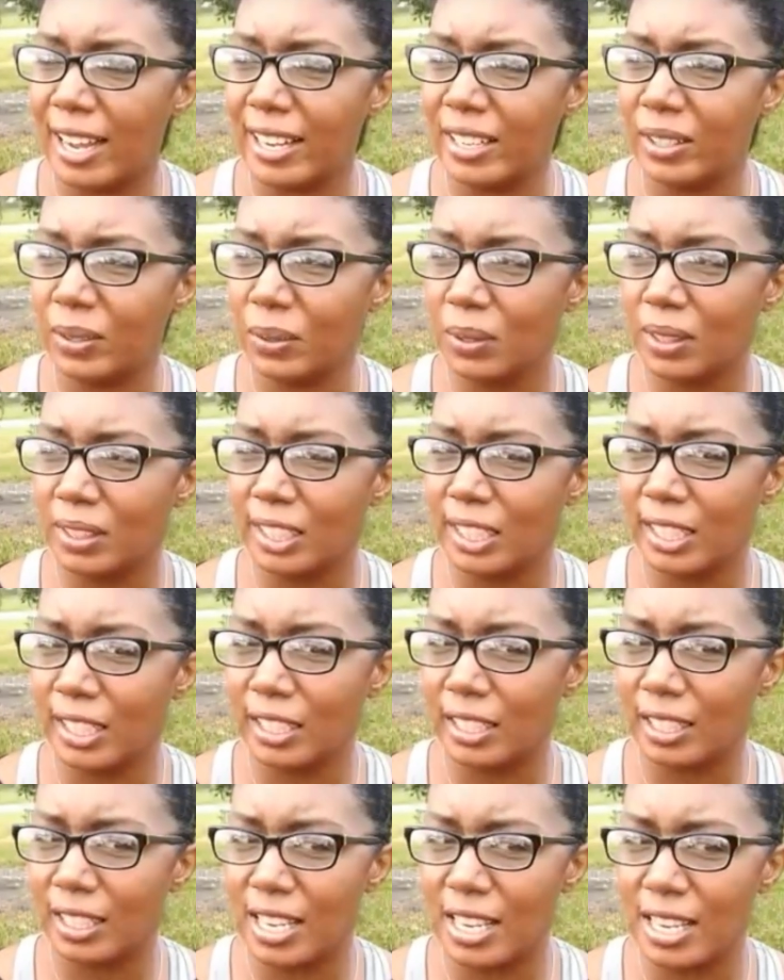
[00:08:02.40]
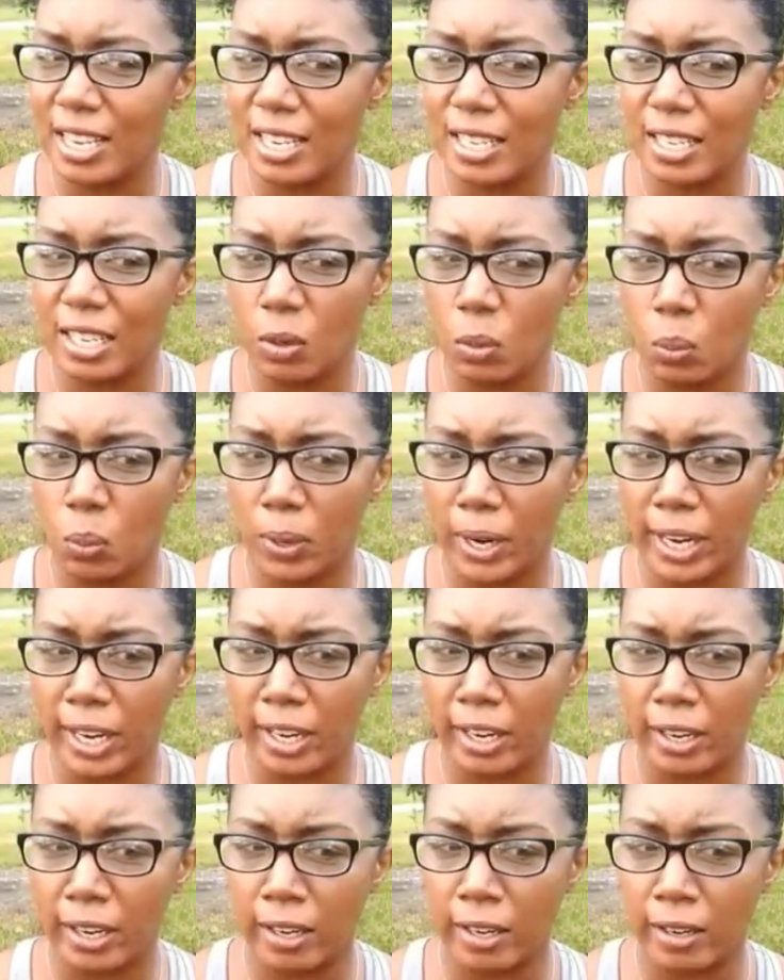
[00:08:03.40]
I don't think
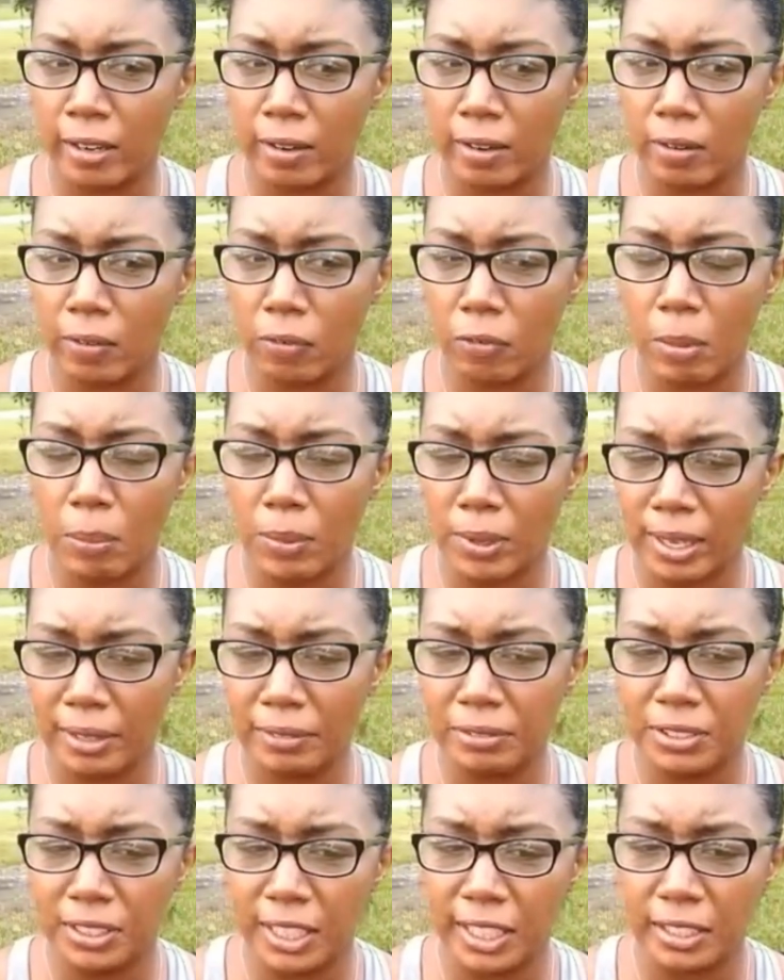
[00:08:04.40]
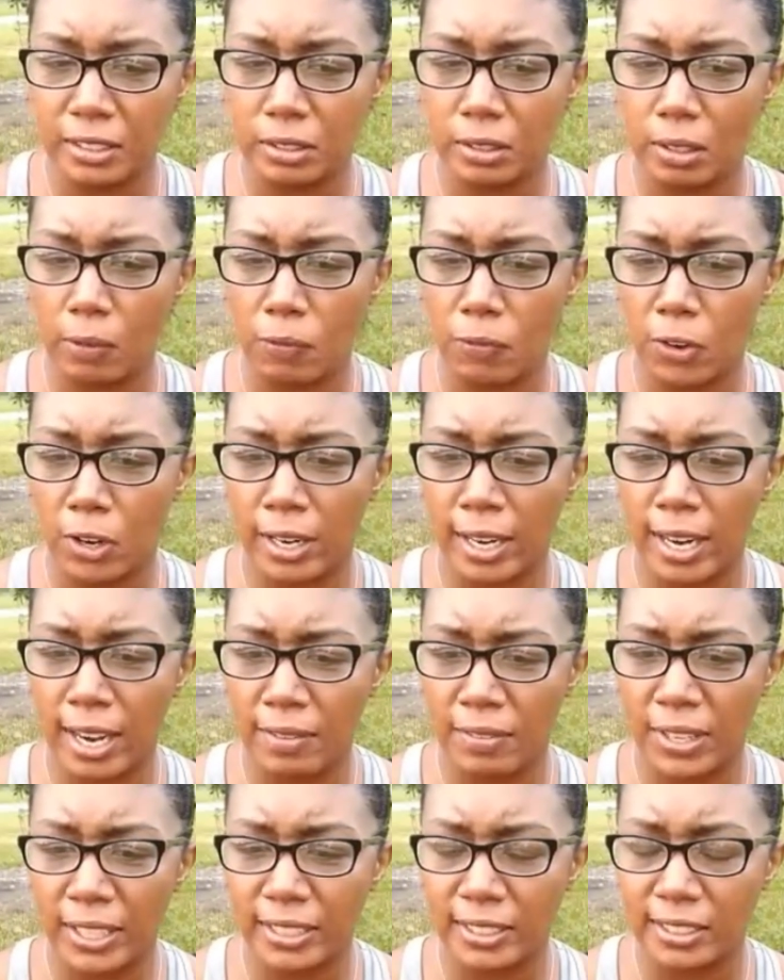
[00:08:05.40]
anywhere from what I've seen so far
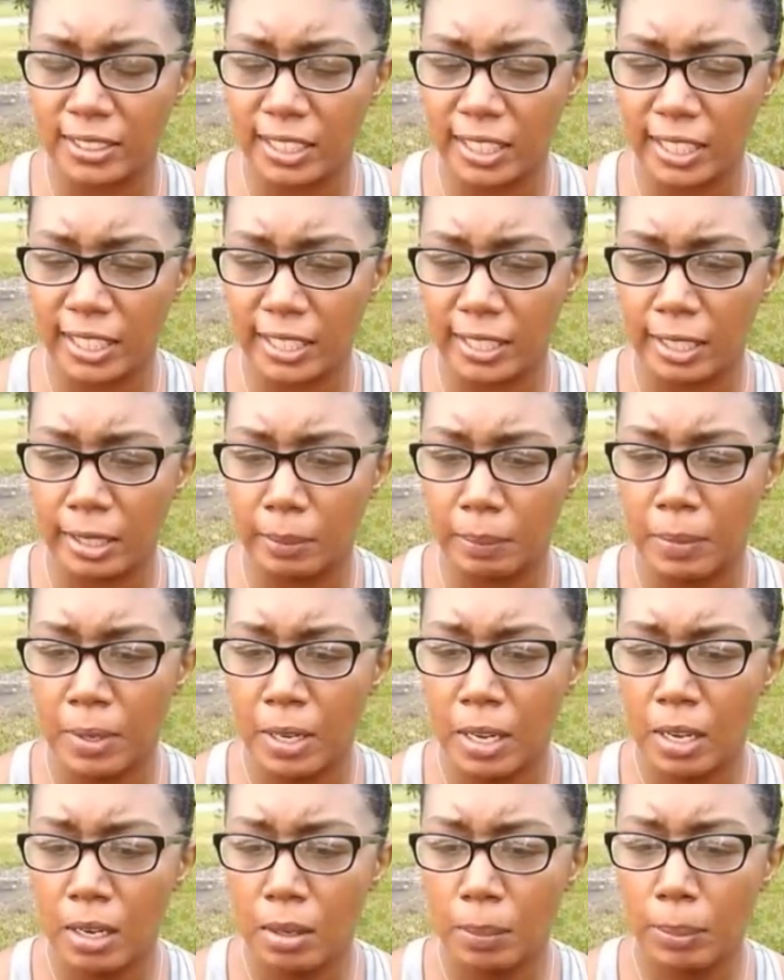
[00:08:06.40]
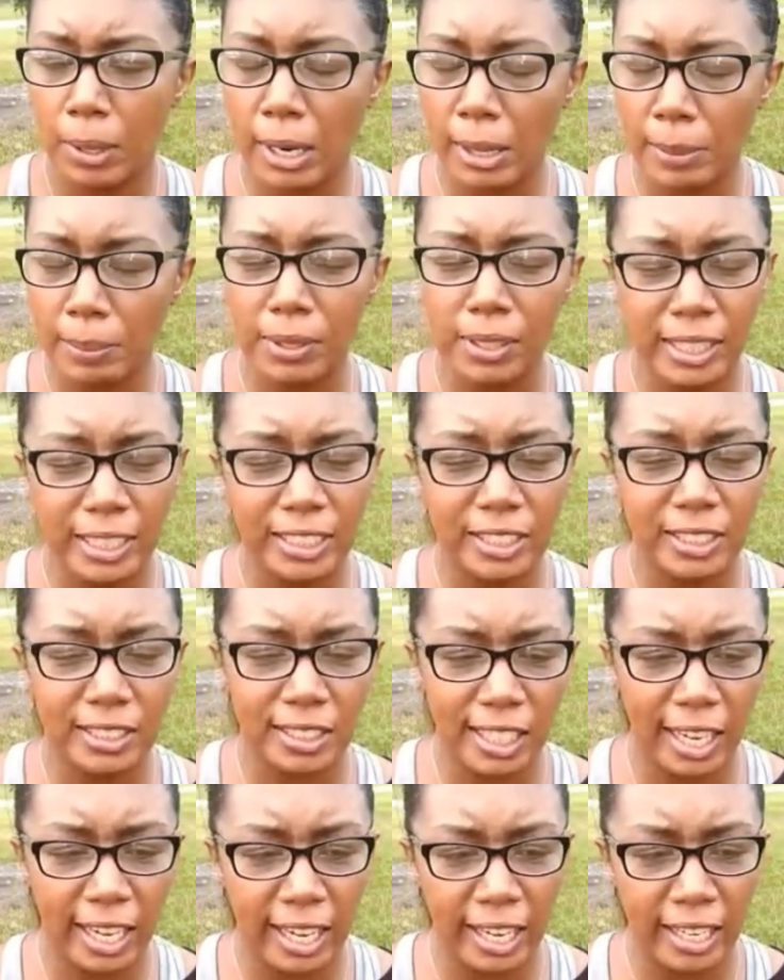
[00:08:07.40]
have I seen him publicly
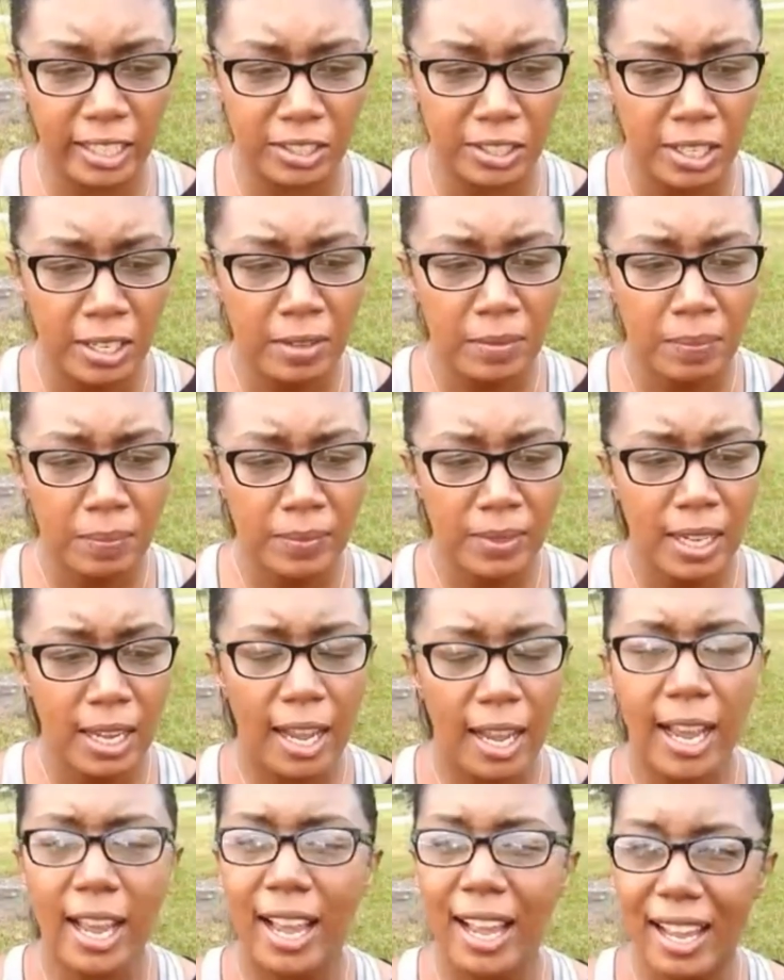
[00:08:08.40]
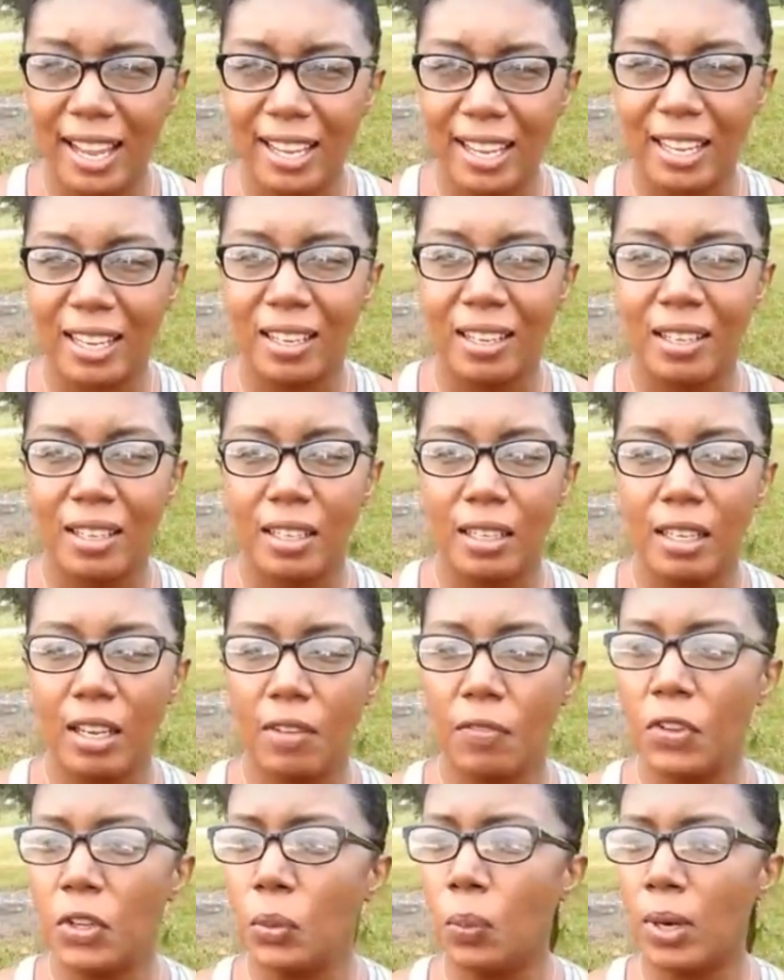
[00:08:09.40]
state, hey,
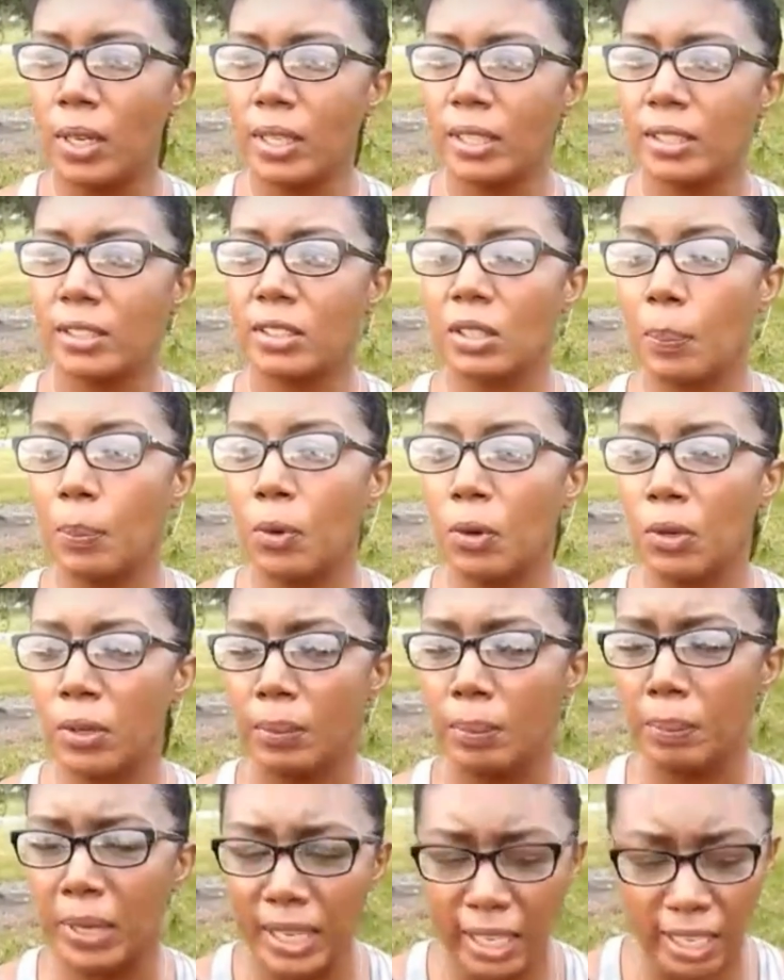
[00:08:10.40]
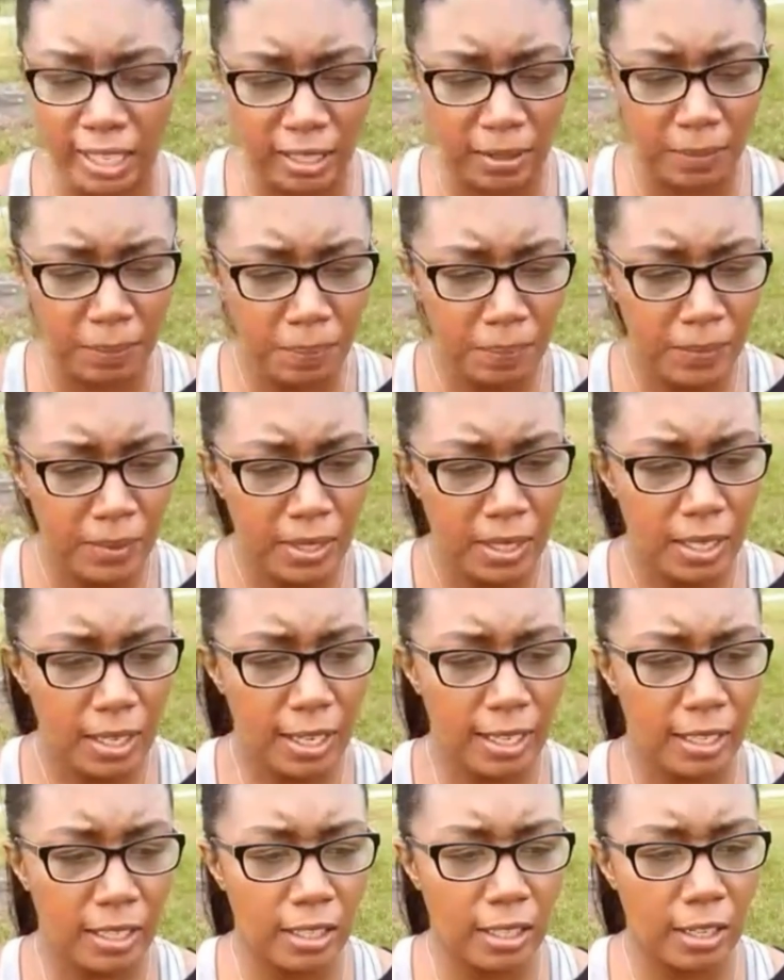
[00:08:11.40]
if you want to support me
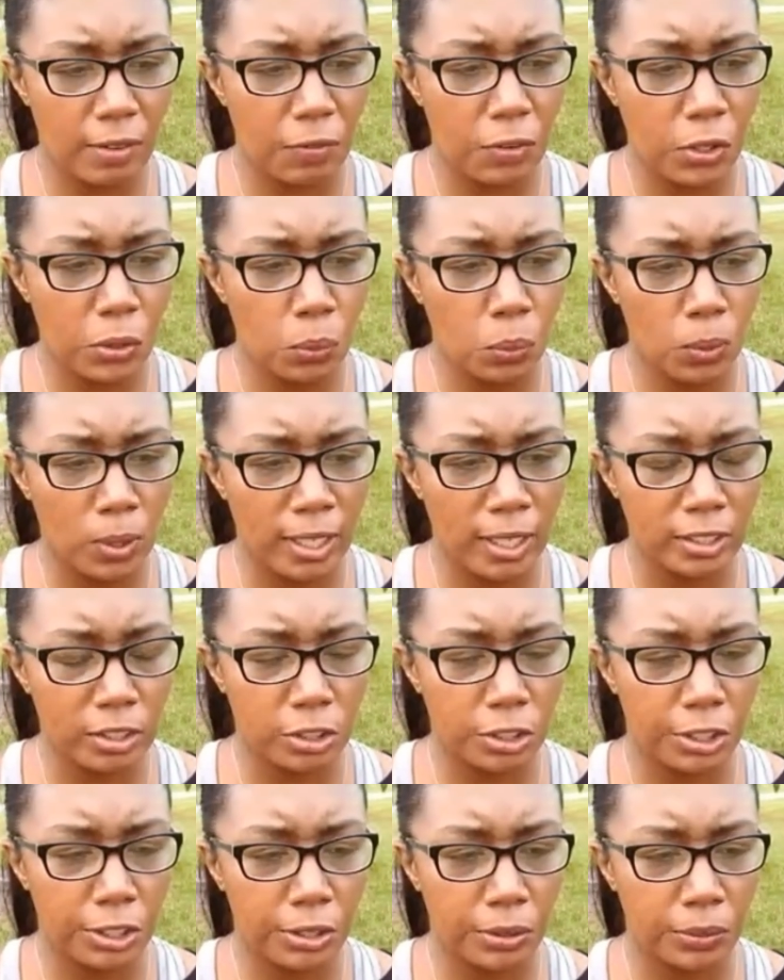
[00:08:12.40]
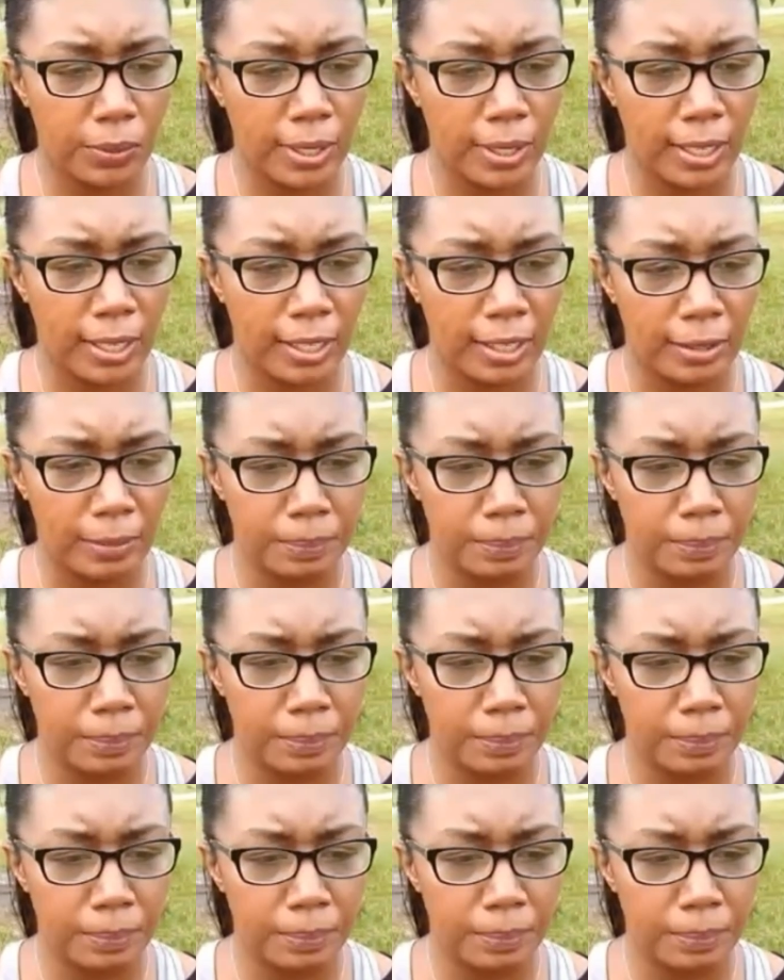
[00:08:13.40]
and if you want to